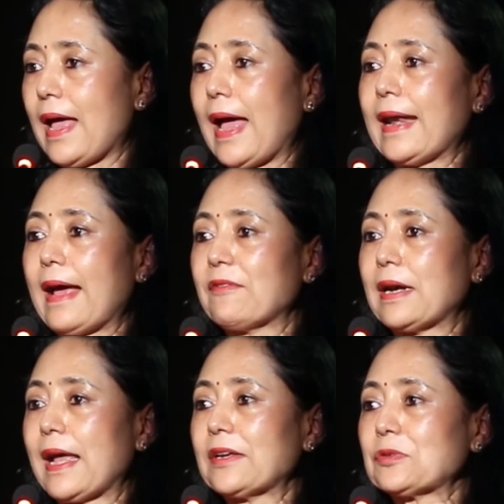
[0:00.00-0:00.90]
And I
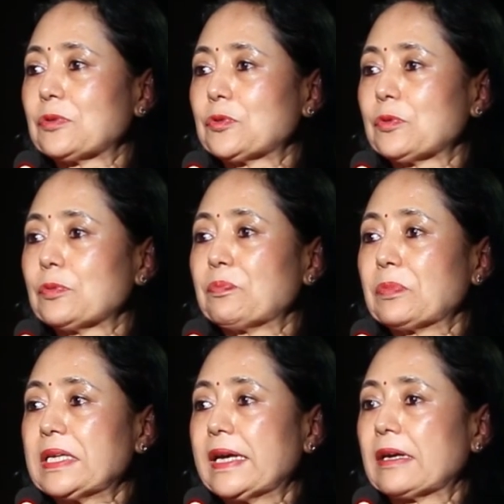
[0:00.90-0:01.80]
would like to go
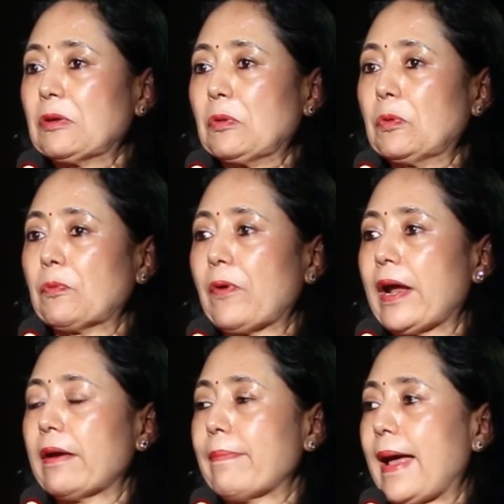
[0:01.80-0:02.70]
to take a loan
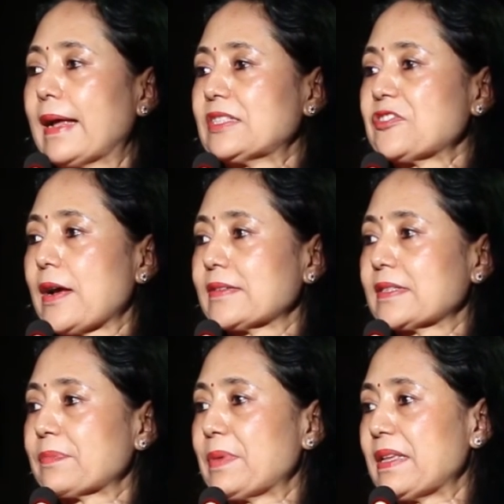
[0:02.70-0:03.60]
where bank
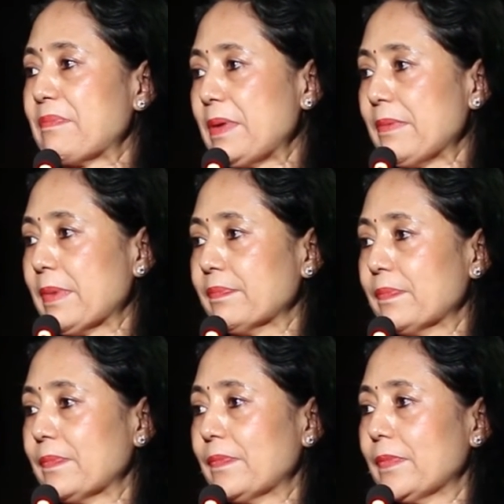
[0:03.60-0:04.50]
charges me the
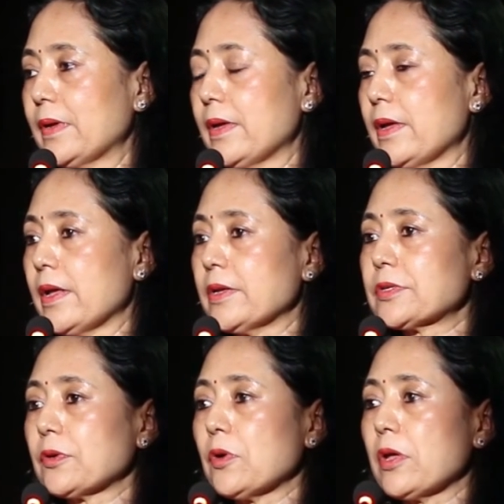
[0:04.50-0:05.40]
minimum.
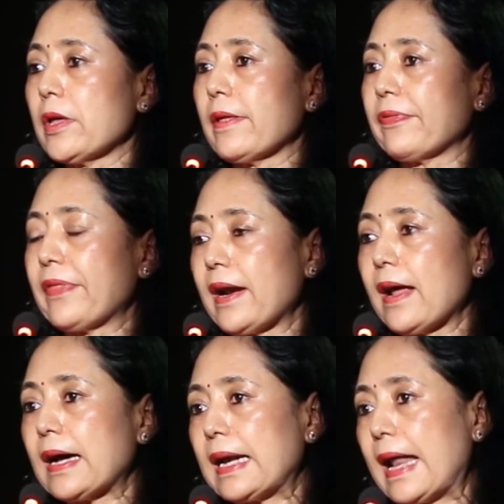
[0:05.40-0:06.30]
So there
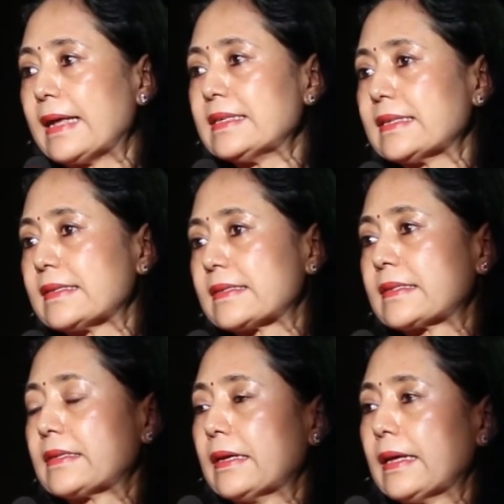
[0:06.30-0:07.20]
are
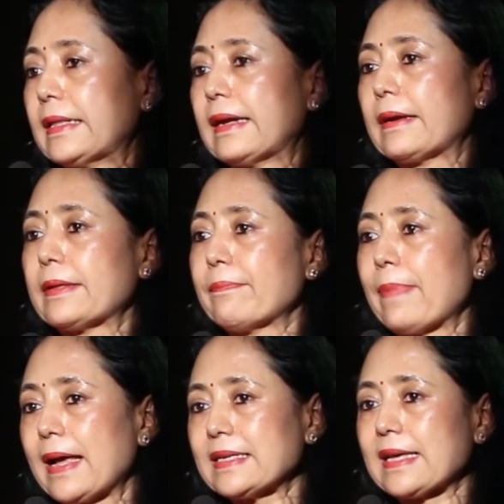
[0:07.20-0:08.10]
alliances. The
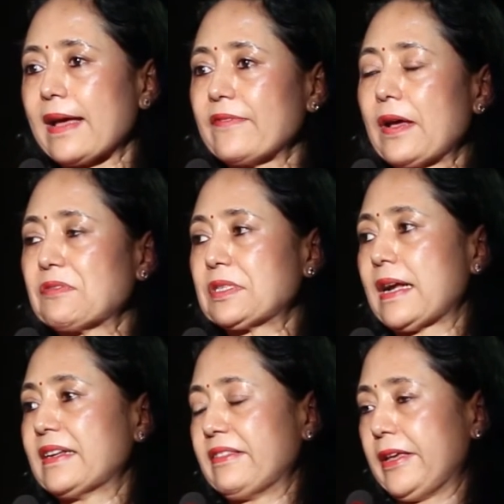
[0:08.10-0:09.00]
banks have now
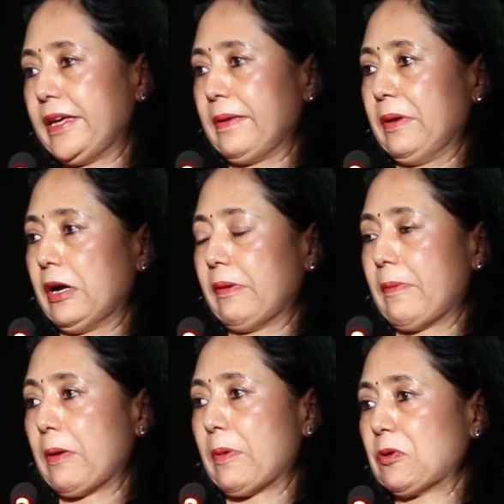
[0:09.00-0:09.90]
started thinking
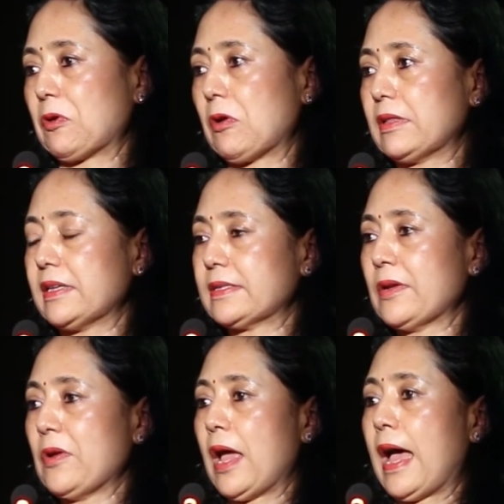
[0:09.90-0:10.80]
about all
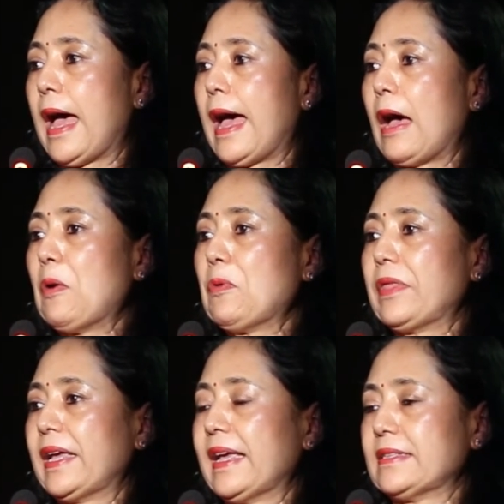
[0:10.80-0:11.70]
this, how
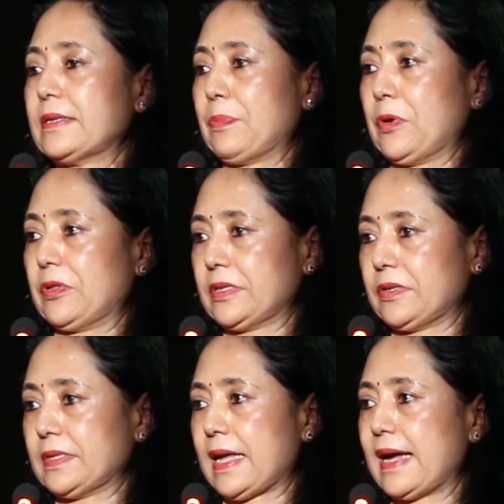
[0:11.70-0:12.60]
they can support the
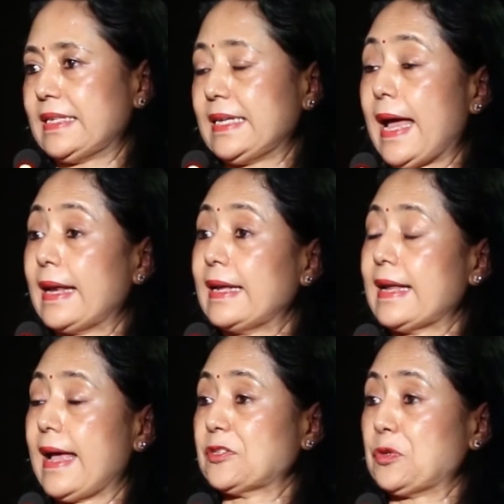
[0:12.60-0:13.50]
society, and
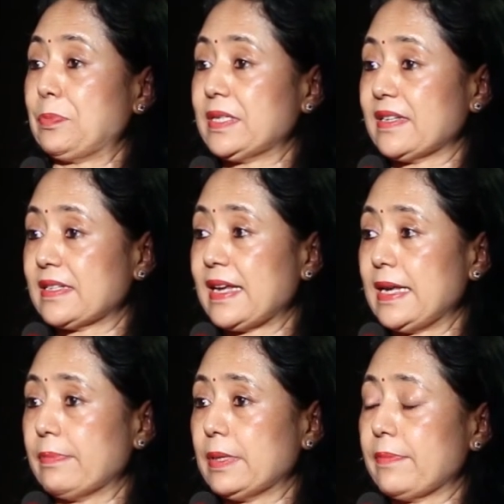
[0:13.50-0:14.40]
it has to be
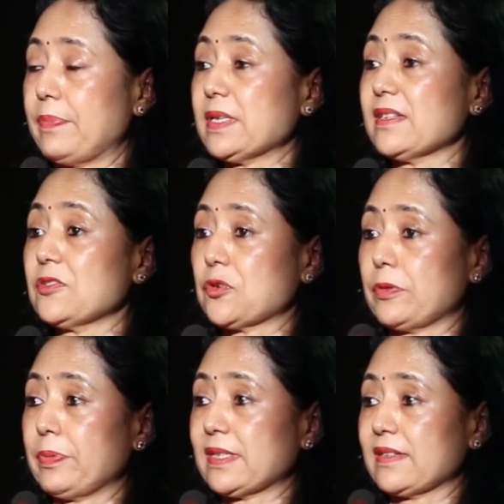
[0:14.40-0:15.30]
sustainable. The business
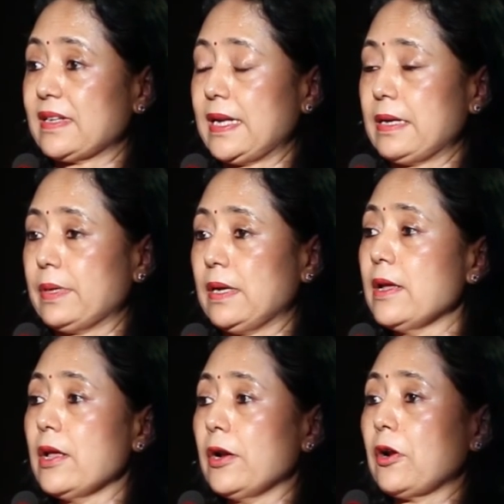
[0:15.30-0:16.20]
should be sustainable,
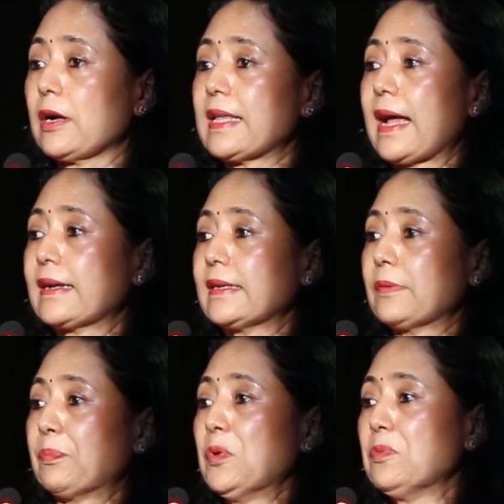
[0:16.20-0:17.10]
not that
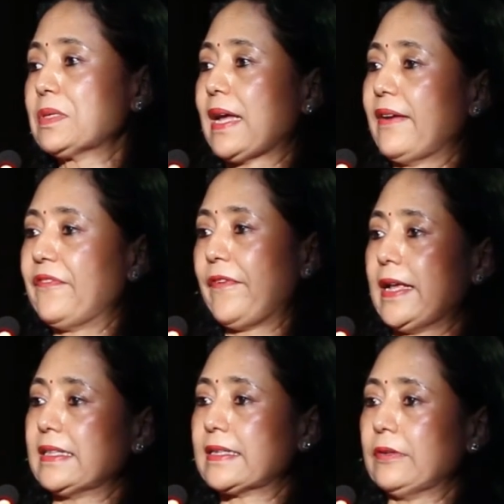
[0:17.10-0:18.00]
it booms and
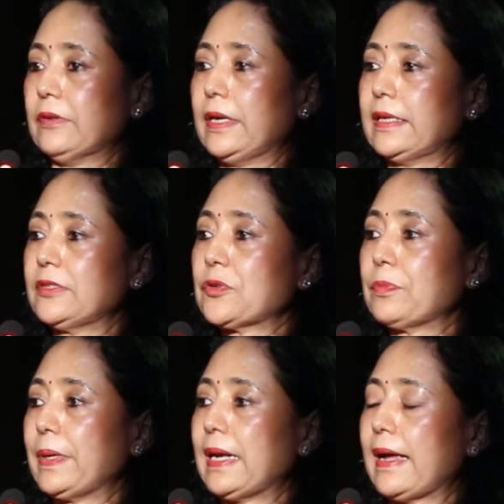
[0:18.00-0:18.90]
fades. It
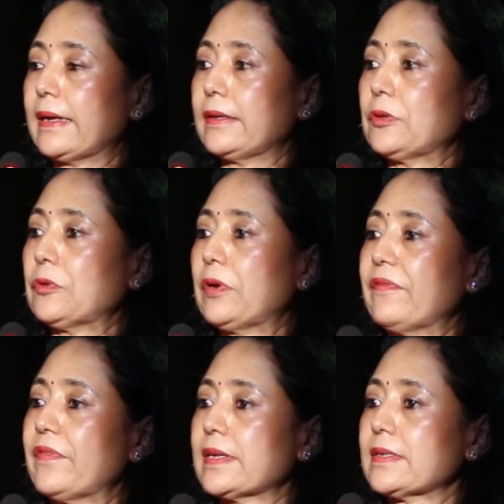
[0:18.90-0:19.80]
should be like you don't
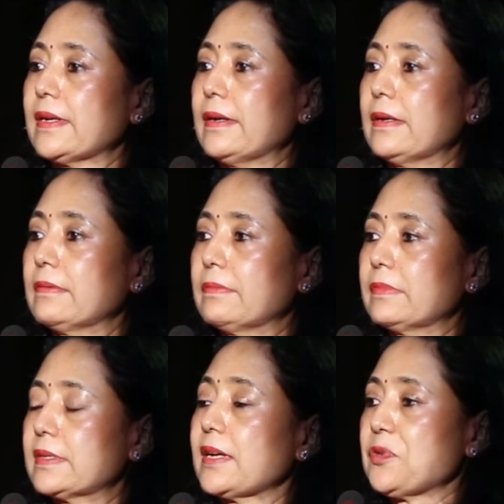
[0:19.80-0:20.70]
invest
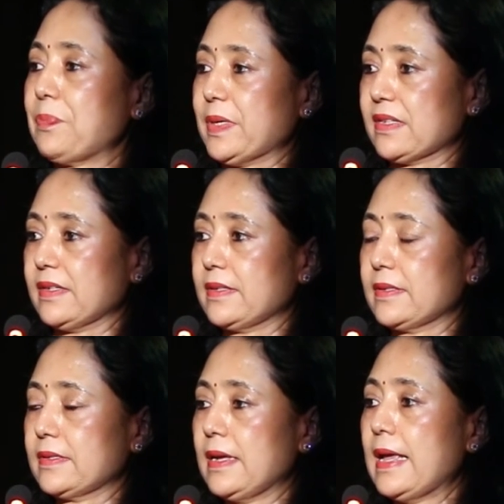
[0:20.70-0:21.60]
in such businesses.